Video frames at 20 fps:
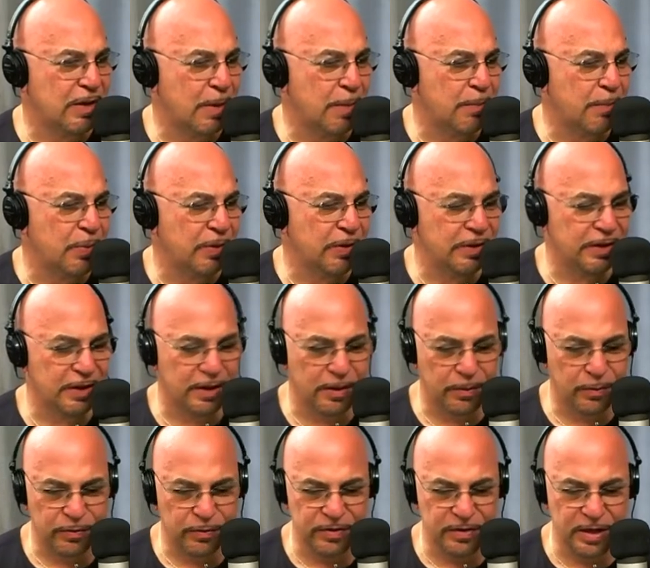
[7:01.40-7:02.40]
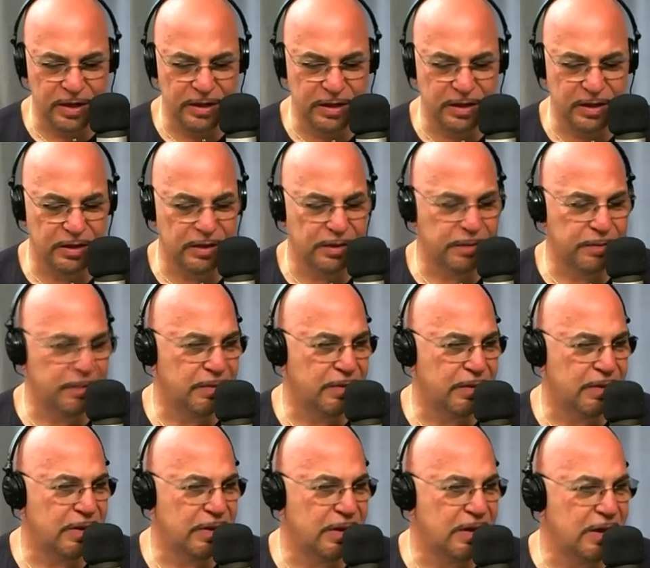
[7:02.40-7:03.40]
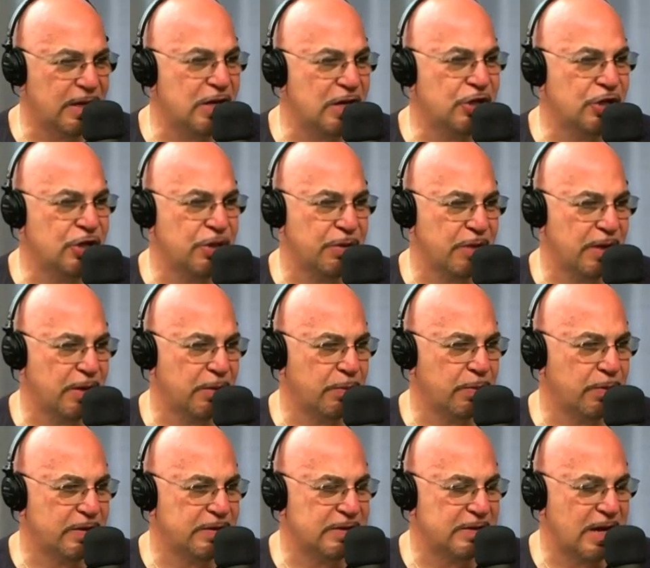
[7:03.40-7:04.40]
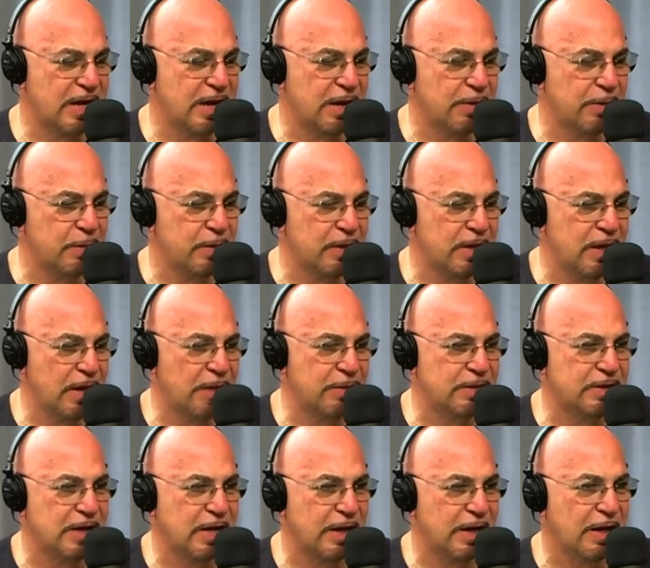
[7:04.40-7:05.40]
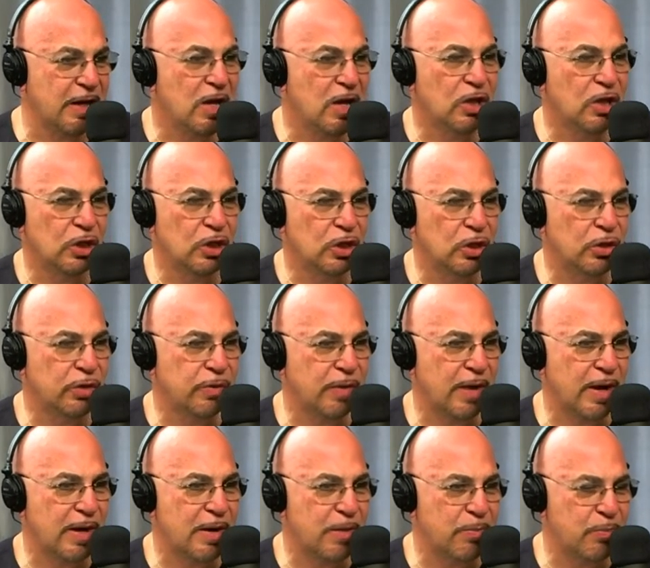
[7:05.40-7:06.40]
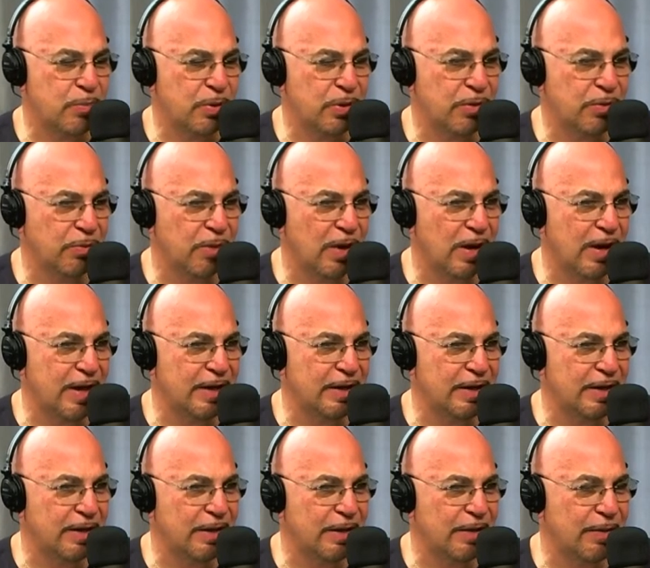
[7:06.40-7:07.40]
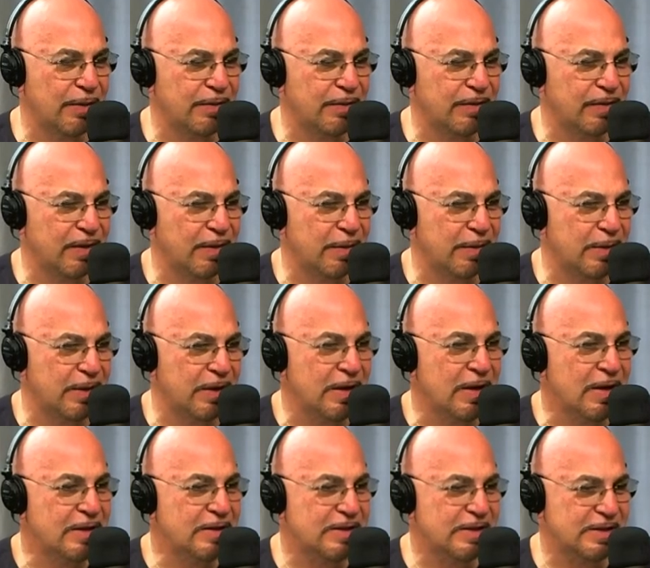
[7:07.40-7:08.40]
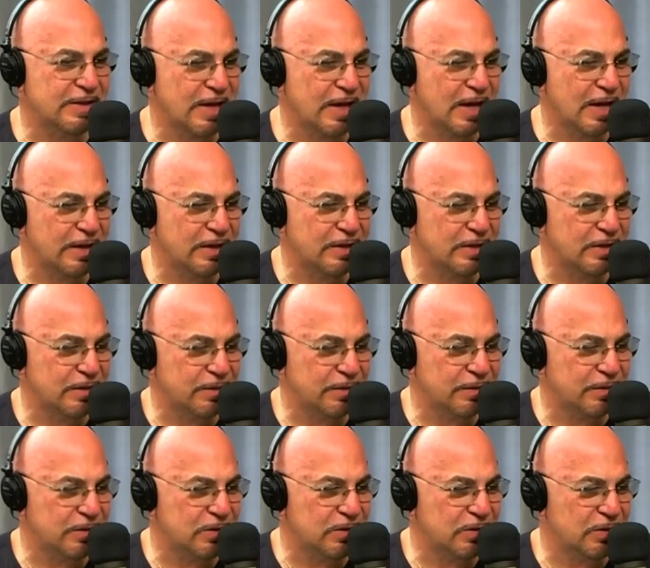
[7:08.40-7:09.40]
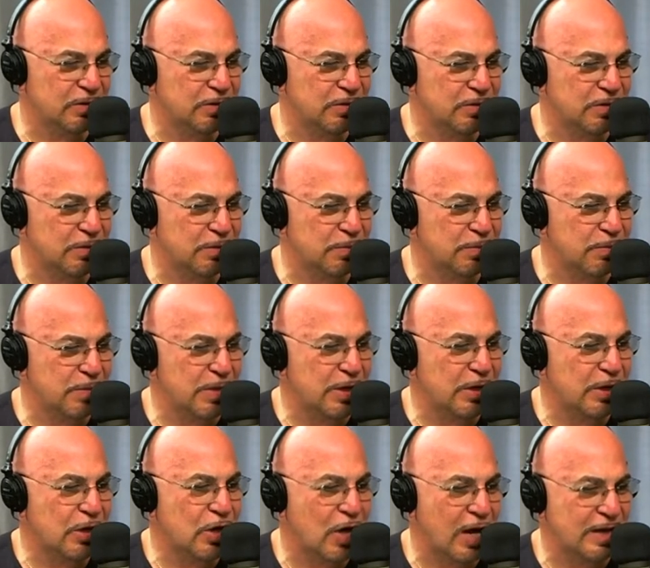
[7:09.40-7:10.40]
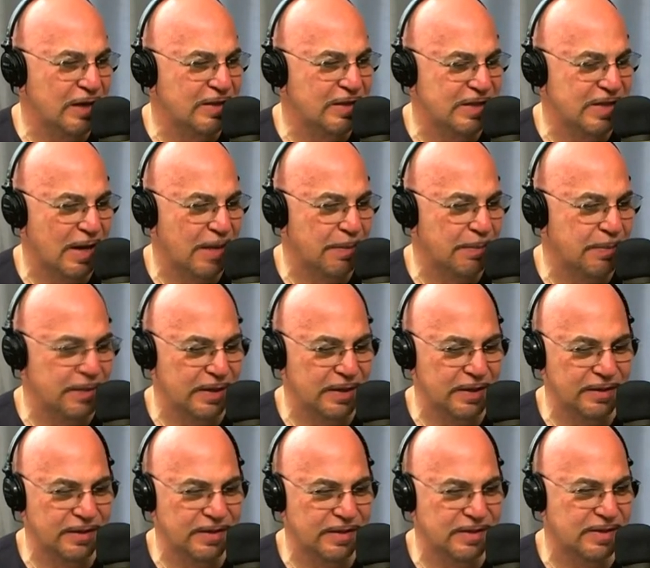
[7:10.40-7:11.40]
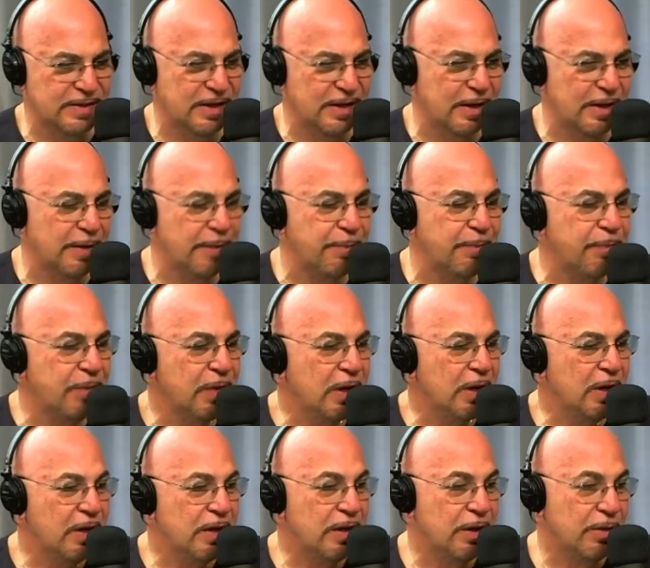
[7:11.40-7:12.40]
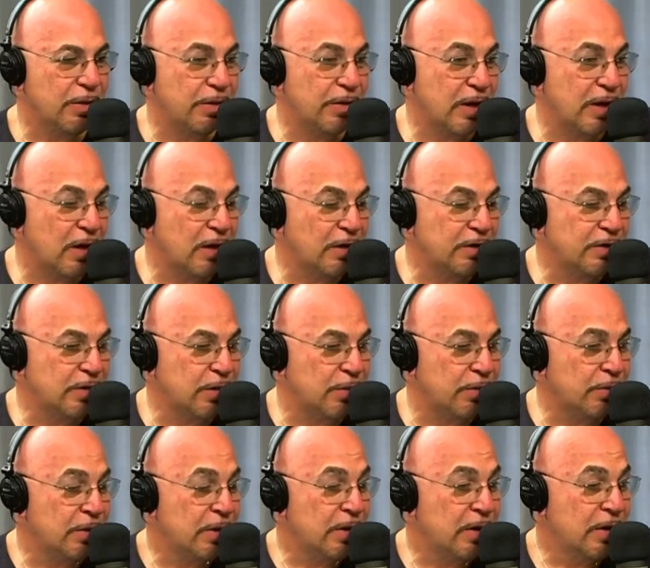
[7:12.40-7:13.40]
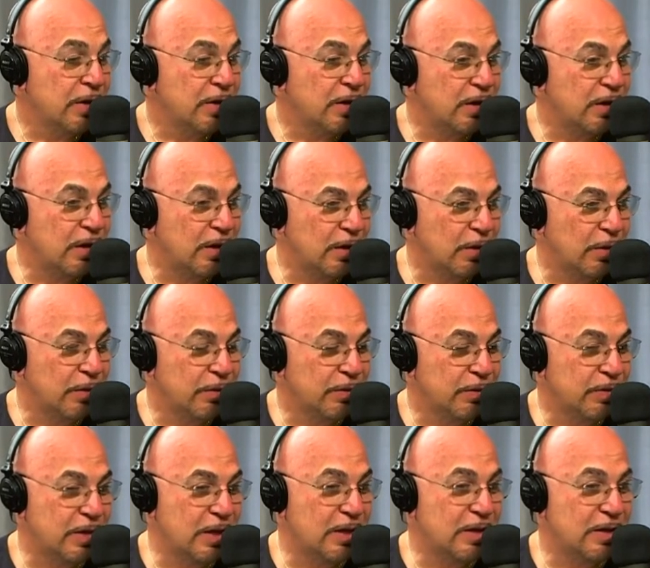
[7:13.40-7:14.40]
them building it was not the the issue that it was now. I mean, now it's got to look right, be right, you know, it's got to be designed to to to meet a concept. It's um, you know, also, you know,